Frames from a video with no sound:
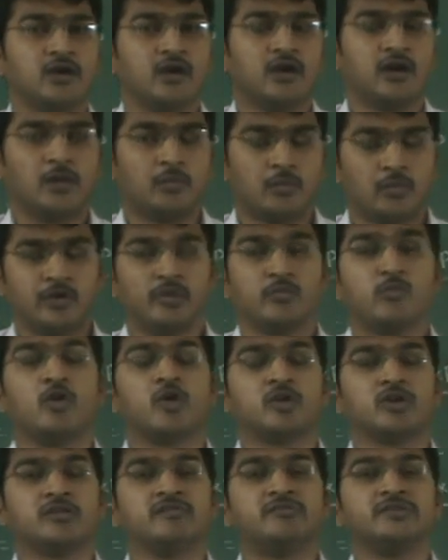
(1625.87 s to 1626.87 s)
in
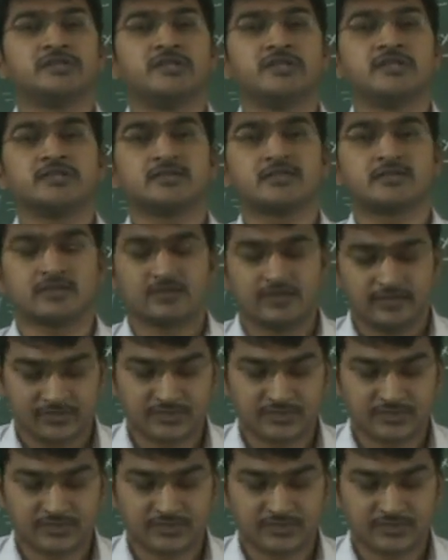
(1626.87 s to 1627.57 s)
modern physics,